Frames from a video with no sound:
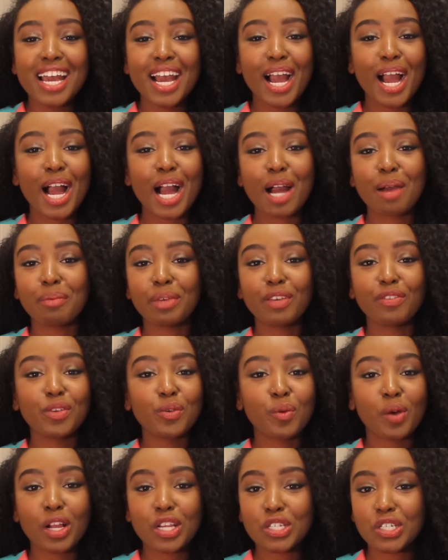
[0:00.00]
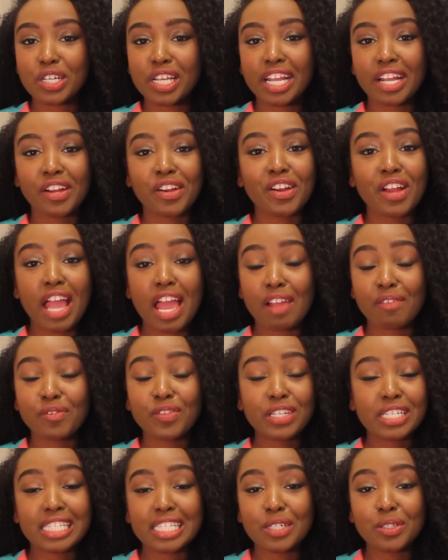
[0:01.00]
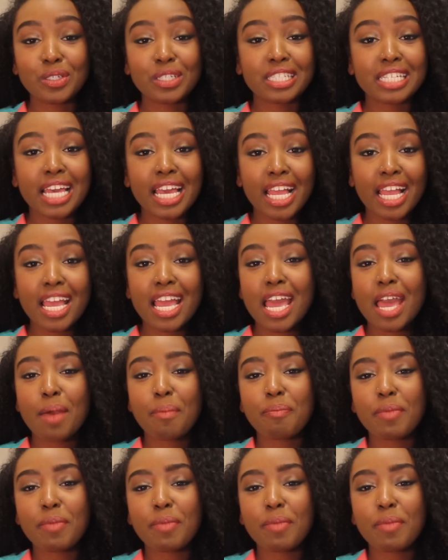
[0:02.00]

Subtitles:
If you wash your hair every single day,